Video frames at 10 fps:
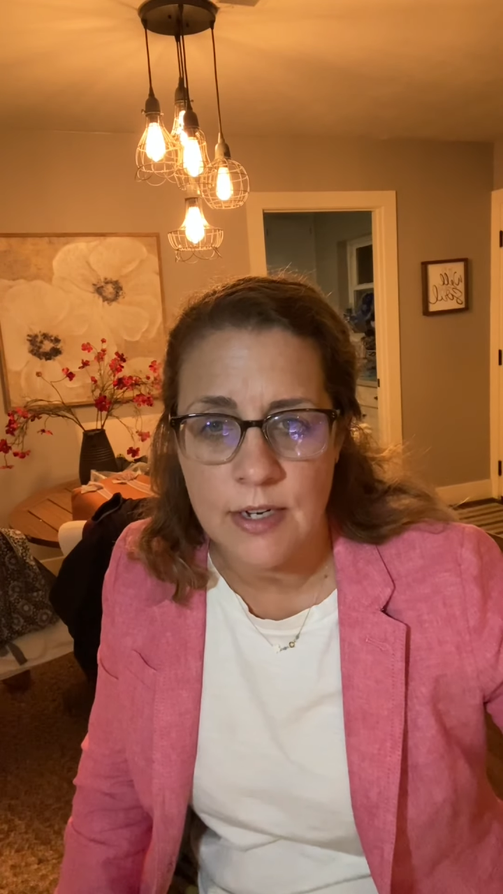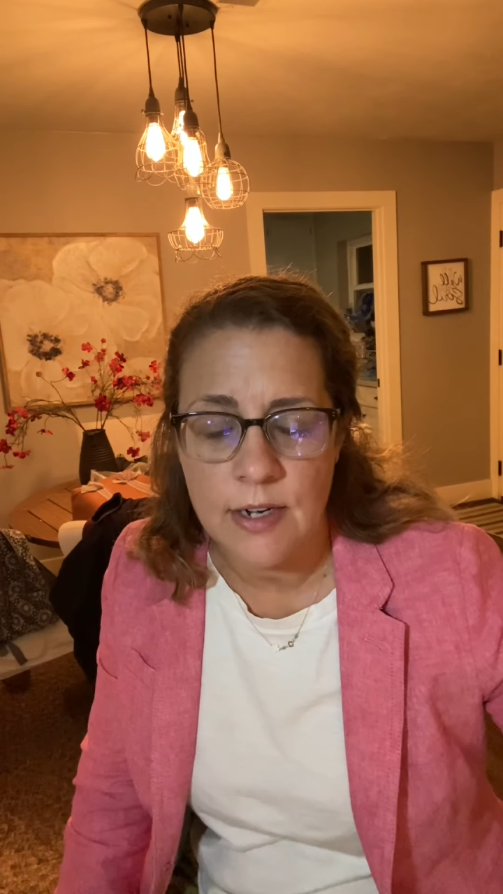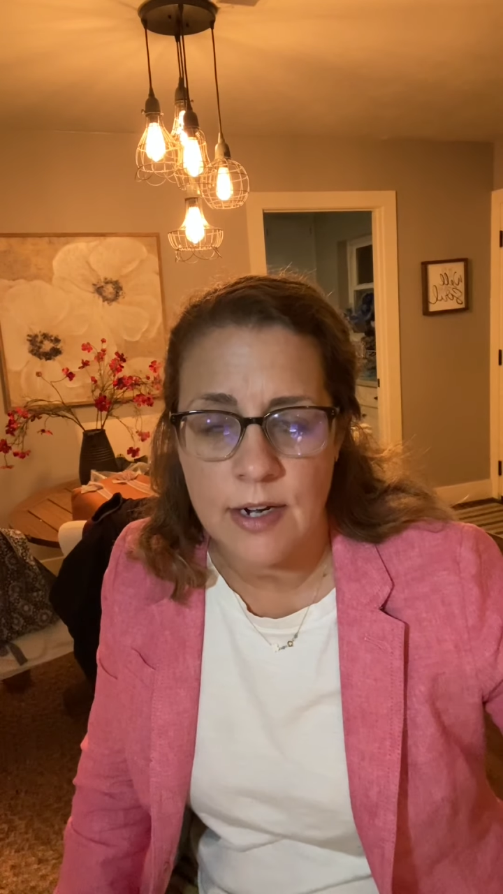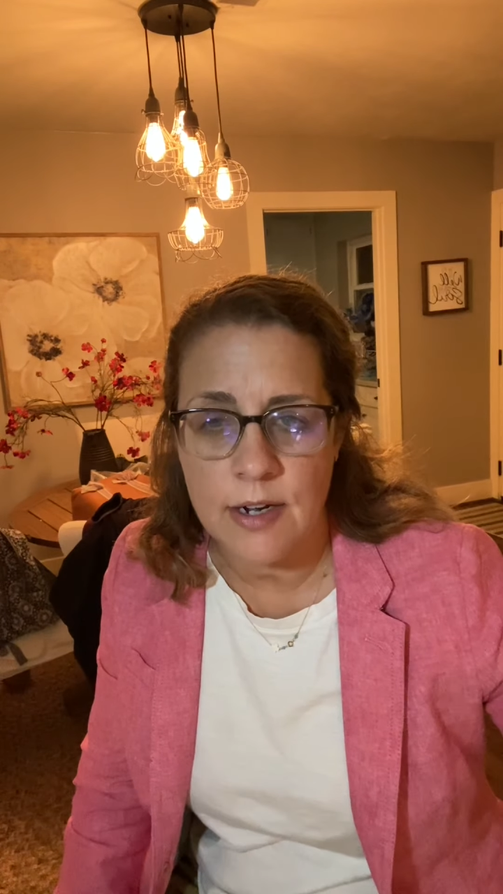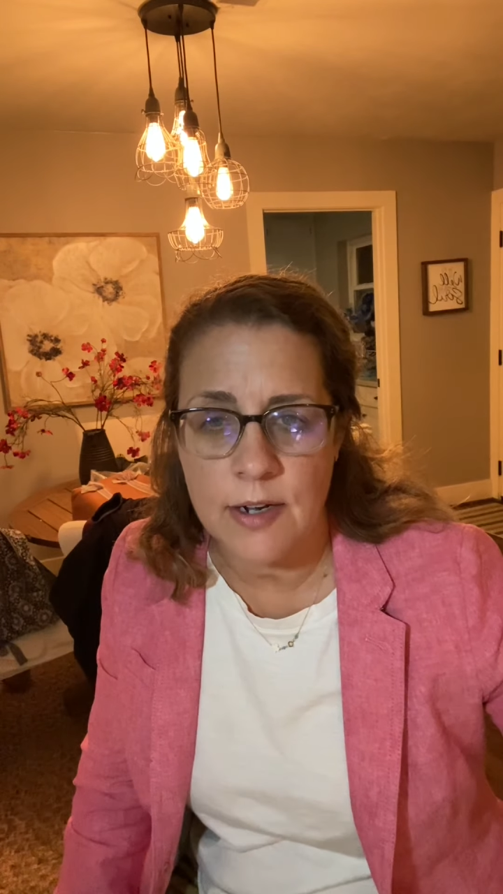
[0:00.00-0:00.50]

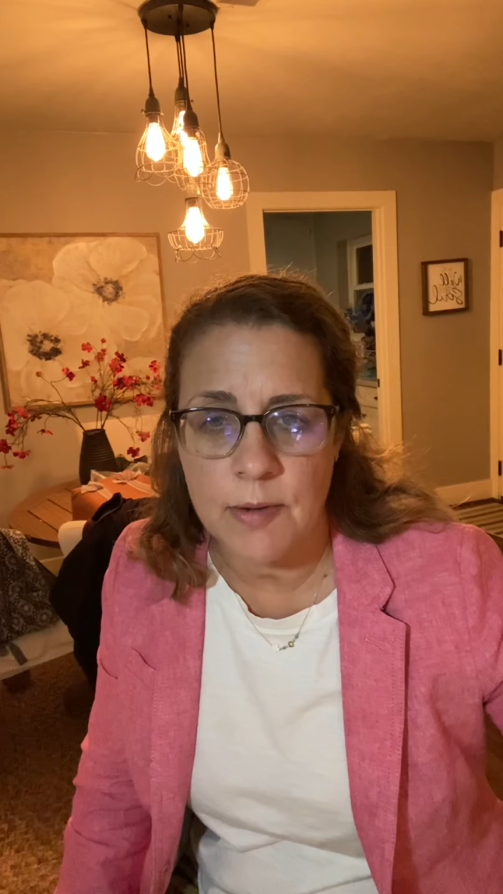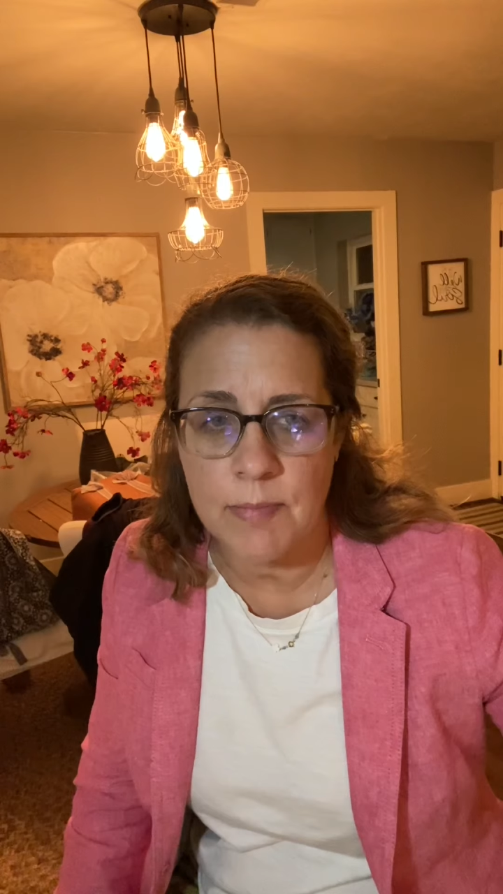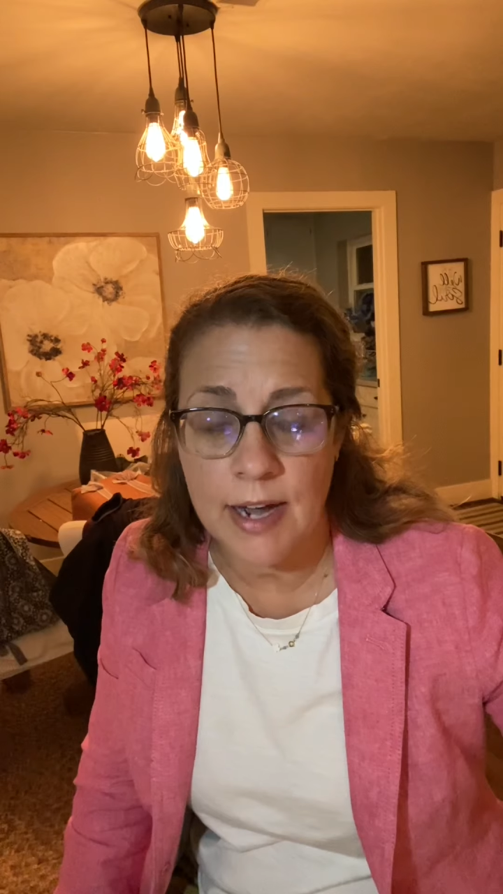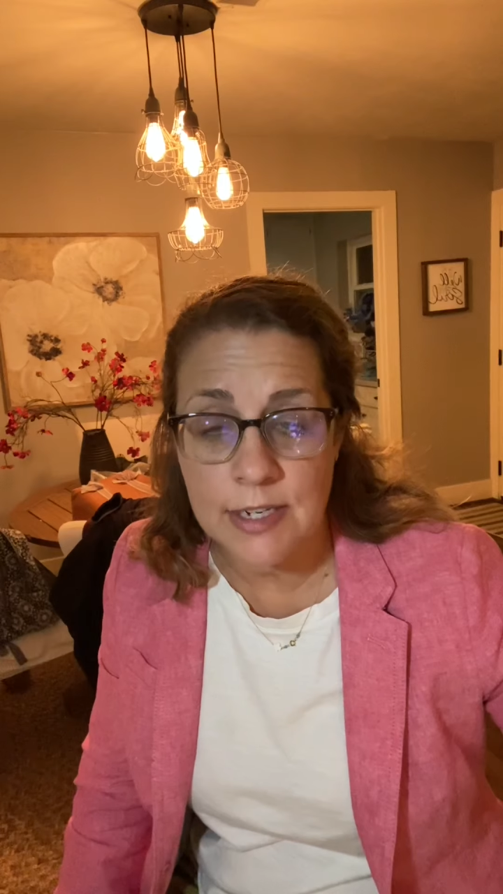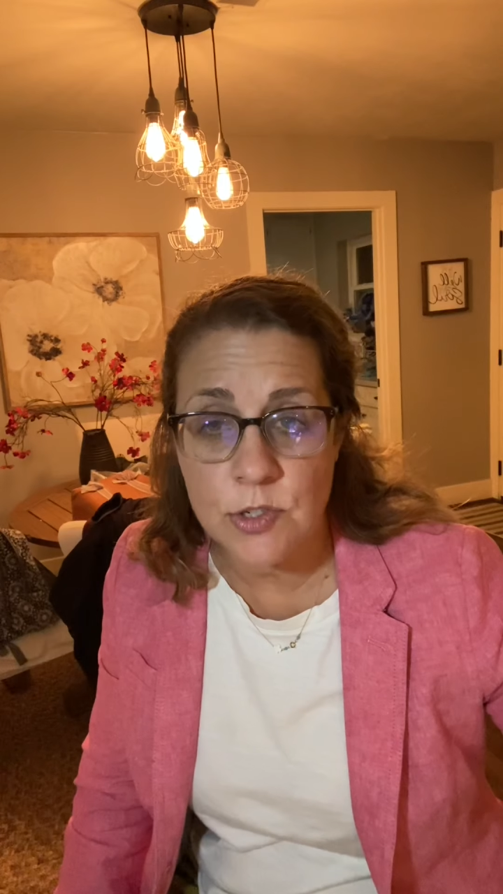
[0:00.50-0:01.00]

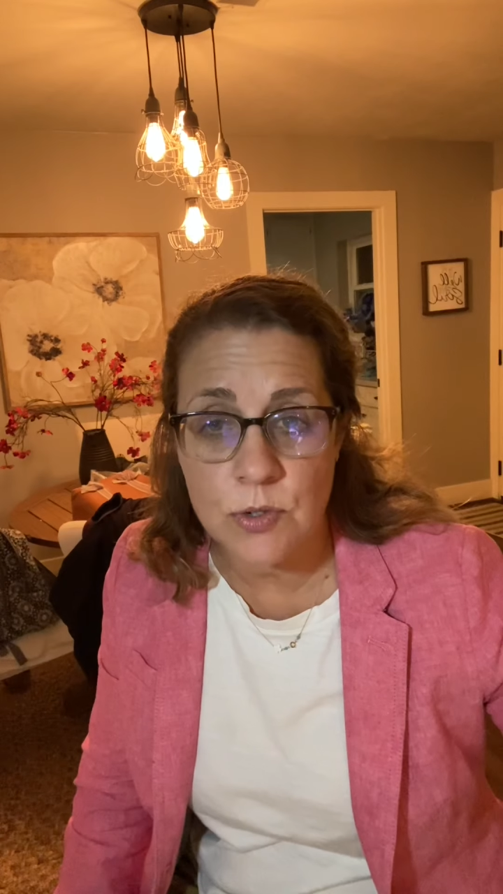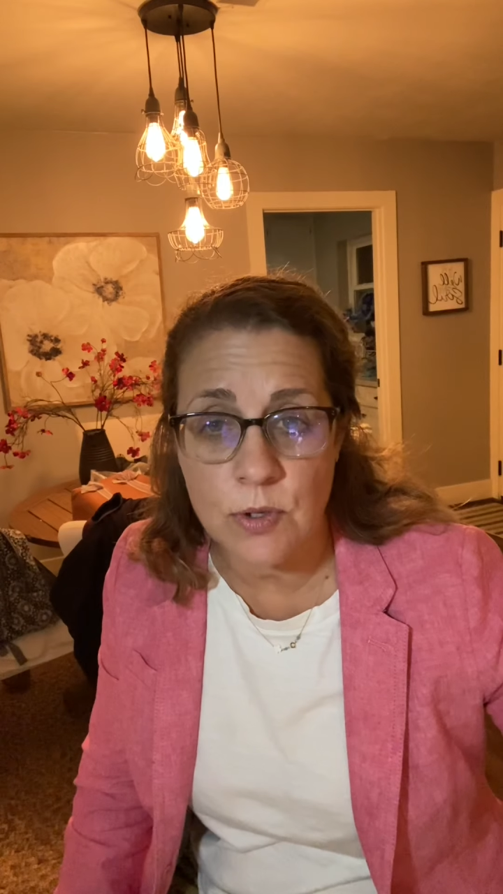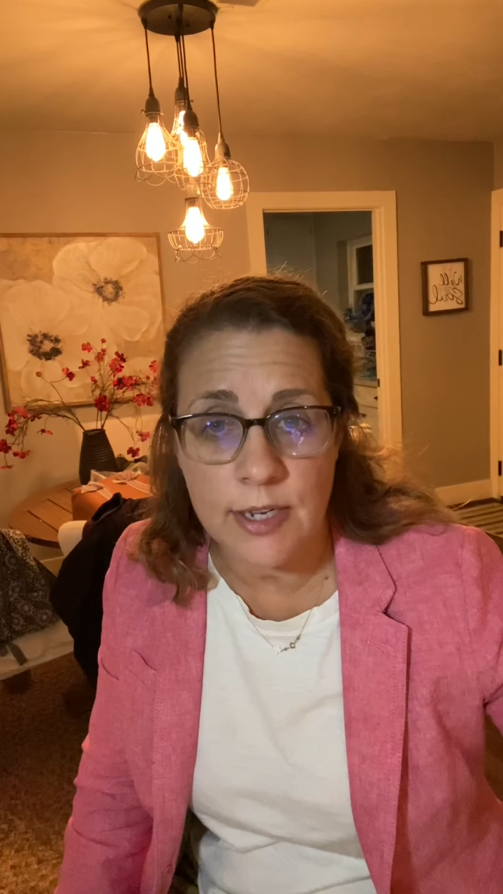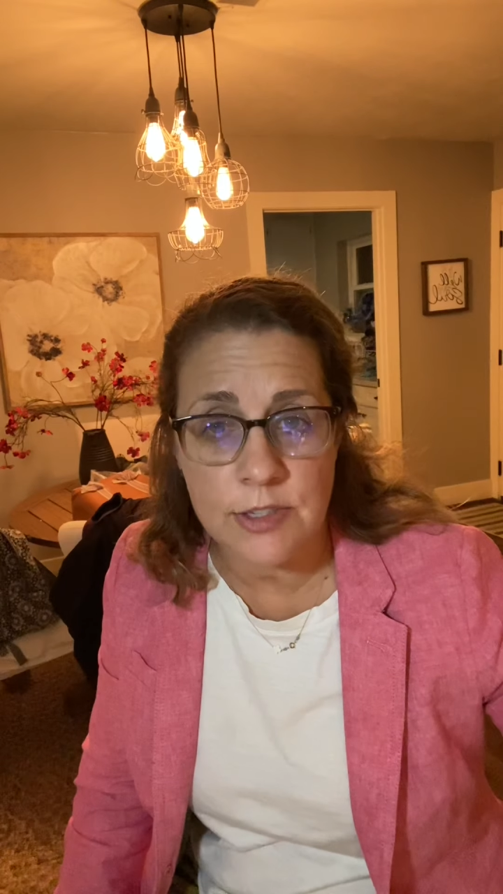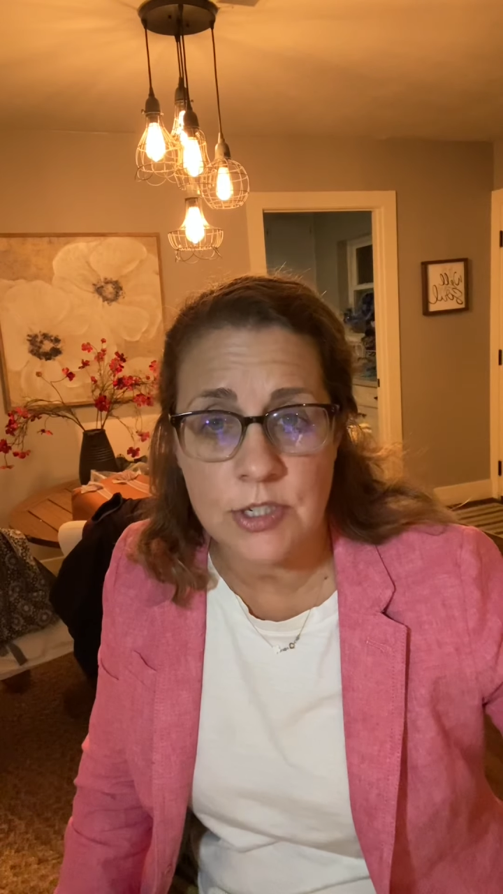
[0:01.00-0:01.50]
high
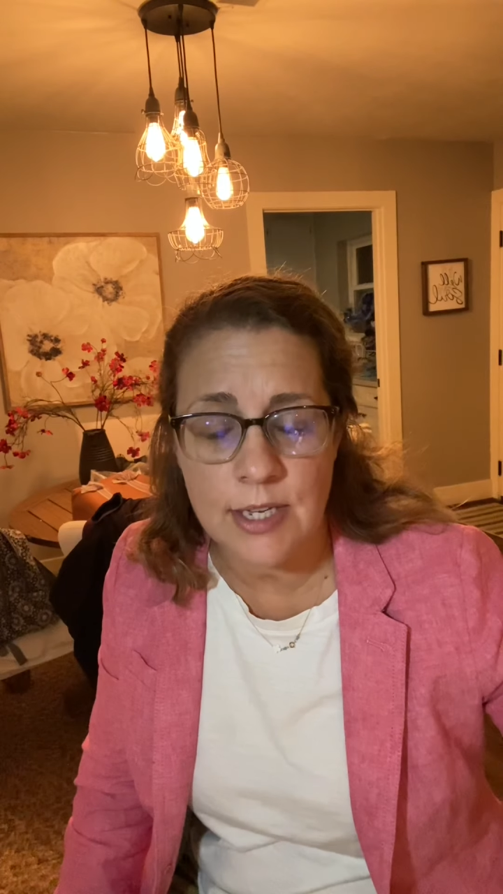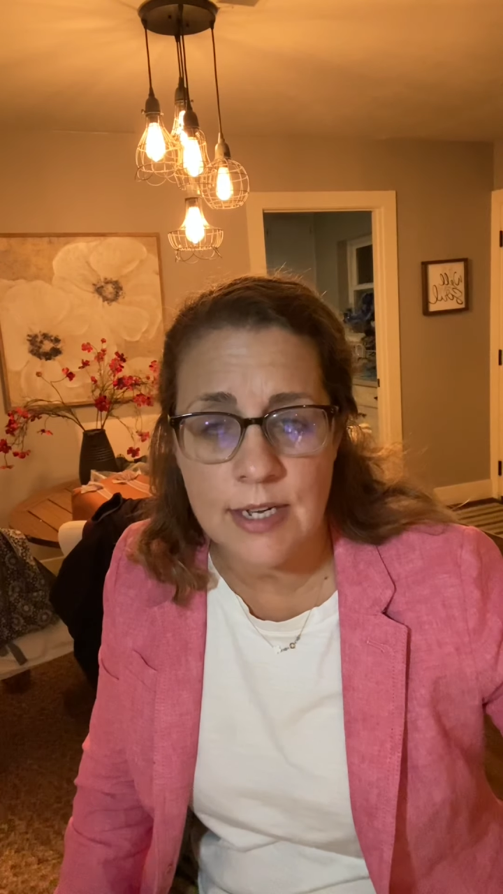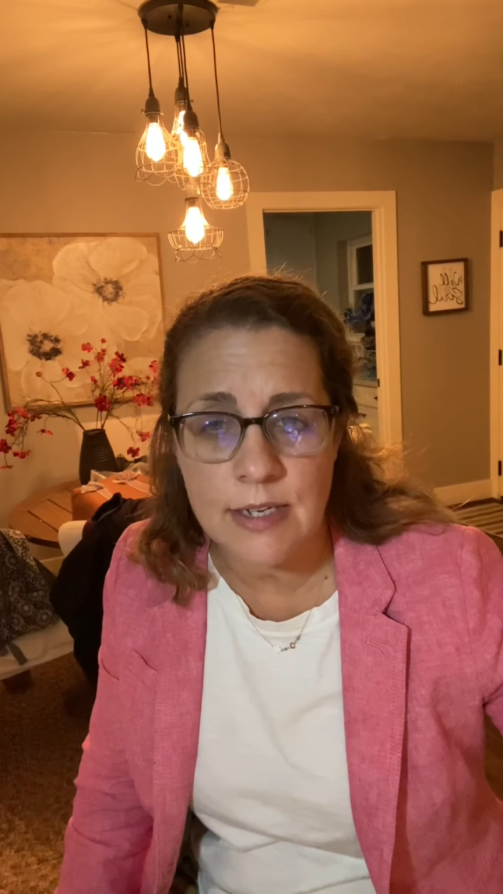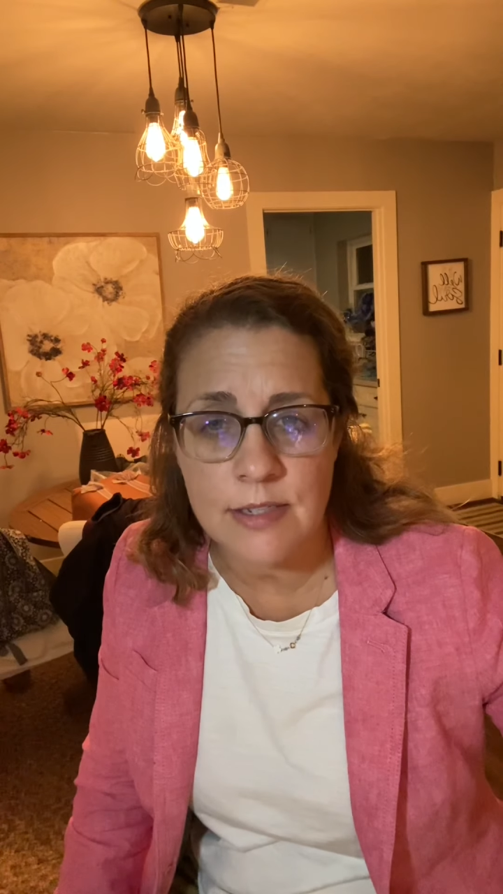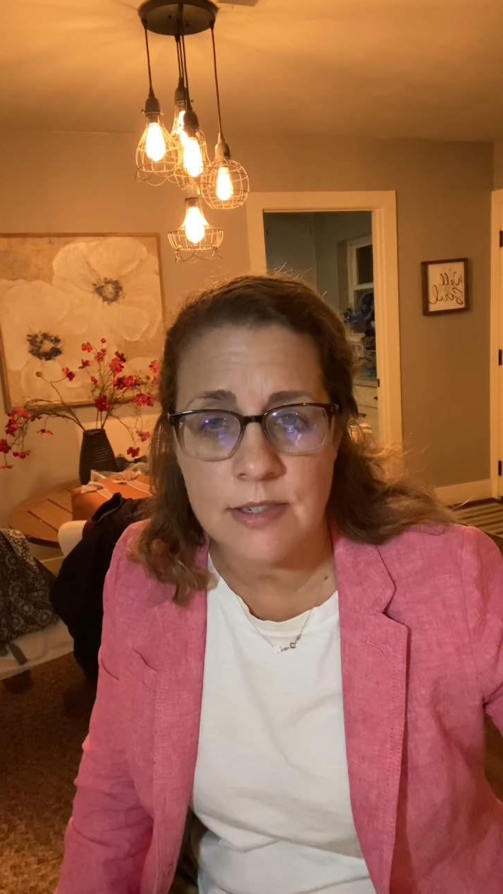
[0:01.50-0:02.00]
school age
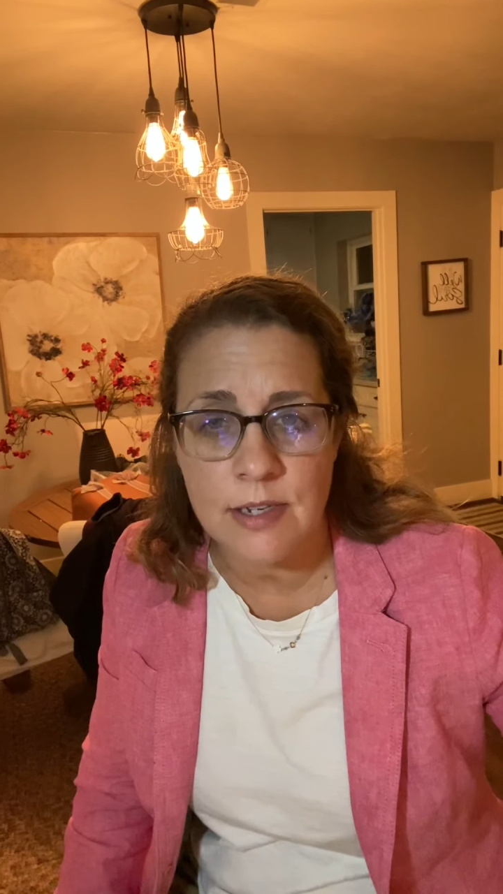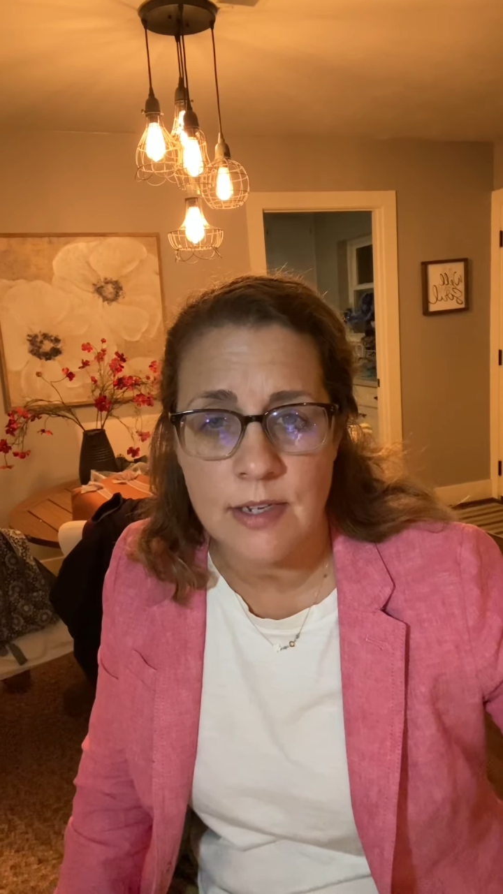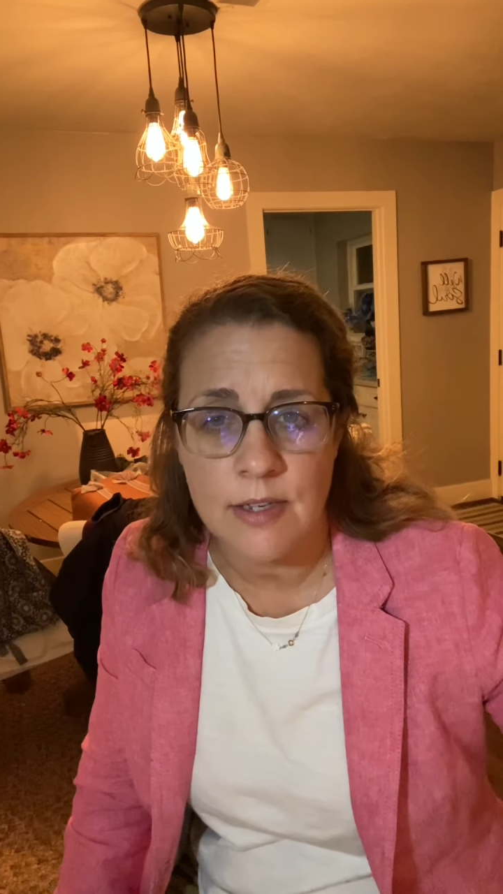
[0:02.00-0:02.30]
kids